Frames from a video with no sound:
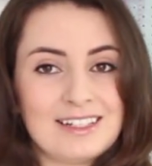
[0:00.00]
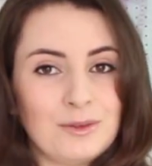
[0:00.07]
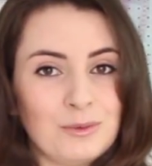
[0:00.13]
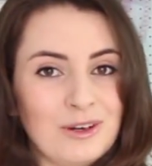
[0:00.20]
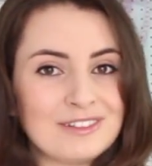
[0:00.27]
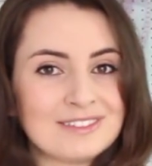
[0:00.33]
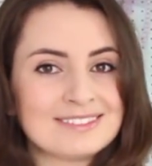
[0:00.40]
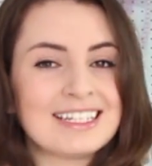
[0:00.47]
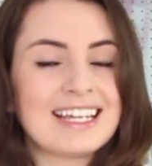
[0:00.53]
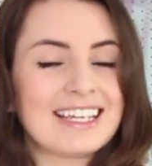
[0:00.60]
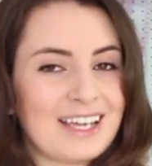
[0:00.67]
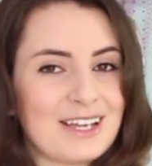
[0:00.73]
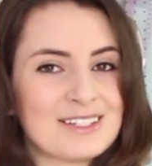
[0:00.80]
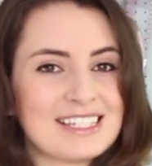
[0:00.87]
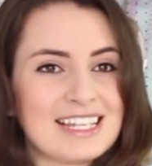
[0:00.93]
One, it
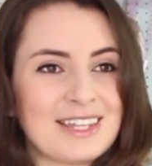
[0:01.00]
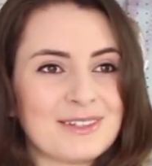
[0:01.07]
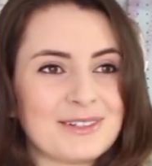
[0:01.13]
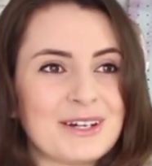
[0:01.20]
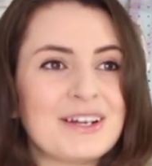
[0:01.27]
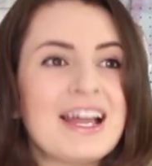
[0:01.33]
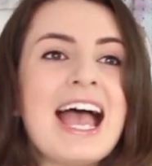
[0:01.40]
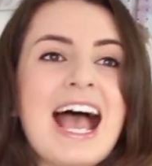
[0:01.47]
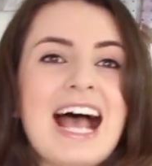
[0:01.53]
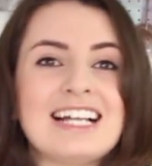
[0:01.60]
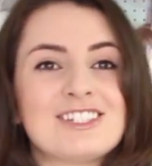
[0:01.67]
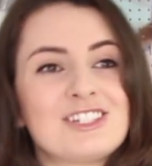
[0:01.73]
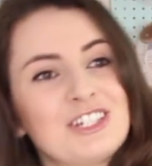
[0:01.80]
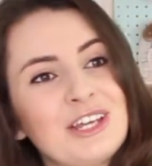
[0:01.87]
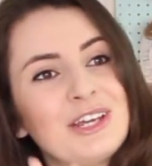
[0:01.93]
goes see-through,
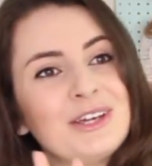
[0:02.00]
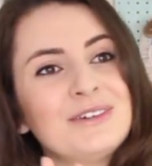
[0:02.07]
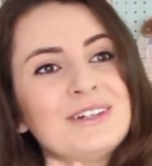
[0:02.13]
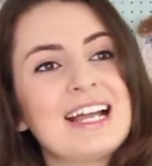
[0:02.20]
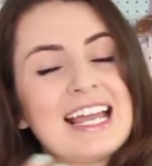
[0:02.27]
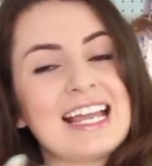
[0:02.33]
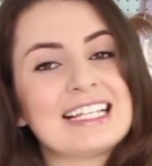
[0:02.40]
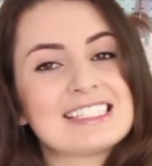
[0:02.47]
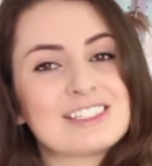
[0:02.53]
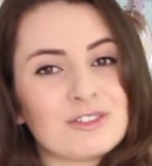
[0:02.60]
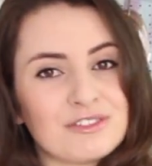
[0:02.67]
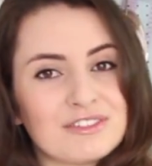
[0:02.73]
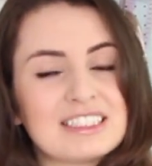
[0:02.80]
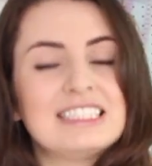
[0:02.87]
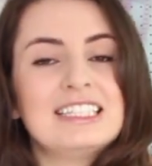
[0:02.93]
and two, it sort
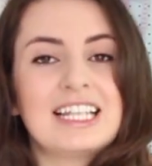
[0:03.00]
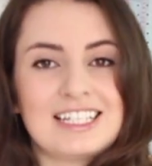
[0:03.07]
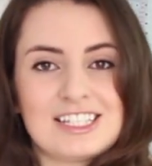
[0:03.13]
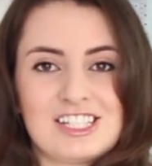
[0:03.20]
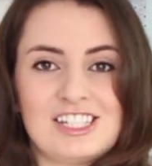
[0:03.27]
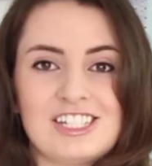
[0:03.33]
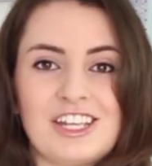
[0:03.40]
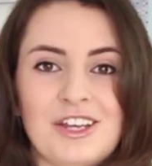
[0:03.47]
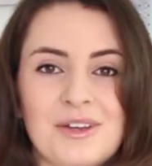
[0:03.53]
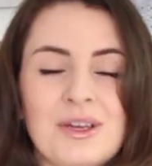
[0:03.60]
of clings to you.